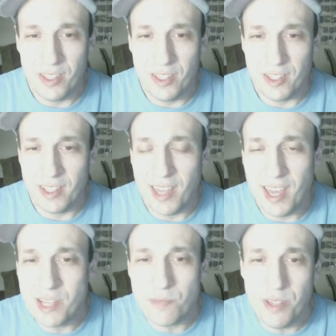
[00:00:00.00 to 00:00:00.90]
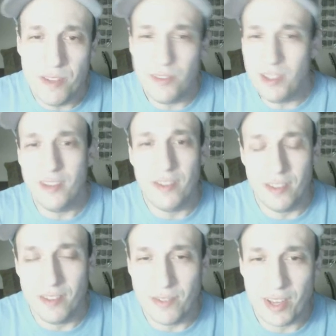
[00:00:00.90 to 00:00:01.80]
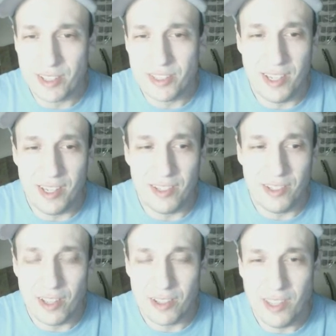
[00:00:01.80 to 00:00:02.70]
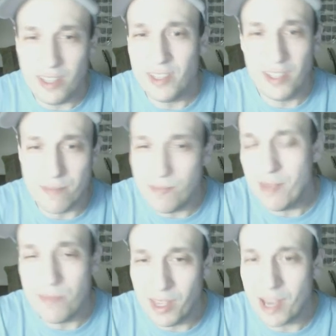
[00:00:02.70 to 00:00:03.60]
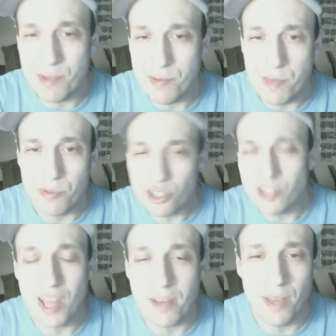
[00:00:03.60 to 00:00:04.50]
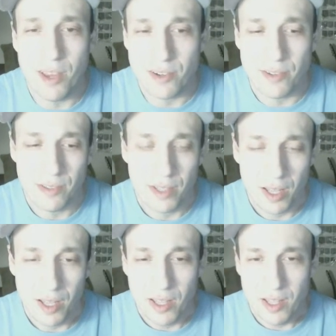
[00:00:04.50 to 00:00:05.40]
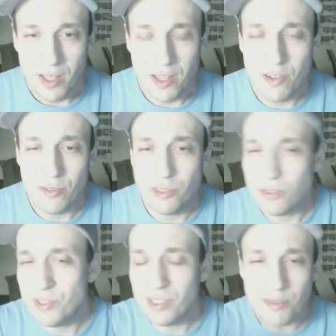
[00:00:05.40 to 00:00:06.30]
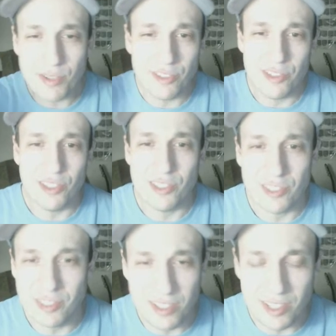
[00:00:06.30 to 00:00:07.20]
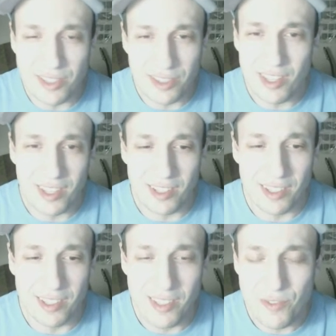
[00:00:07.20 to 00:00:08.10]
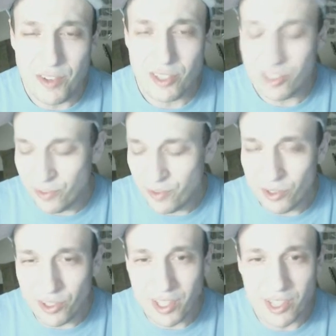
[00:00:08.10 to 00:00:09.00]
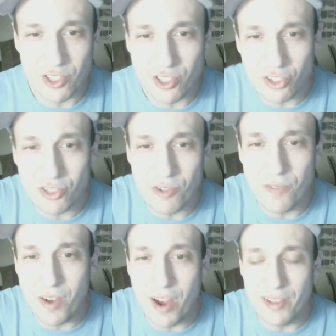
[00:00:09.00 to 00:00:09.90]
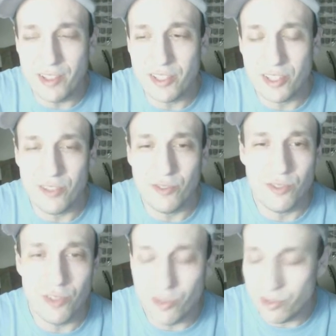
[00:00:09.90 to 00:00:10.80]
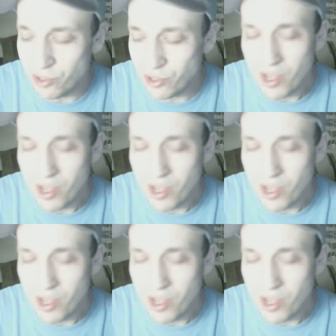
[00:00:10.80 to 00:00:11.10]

HPV vaccine killing and maiming how many people? Shouldn't that matter? And you know, also when it goes back to this gun thing, if you look at structural violence and all the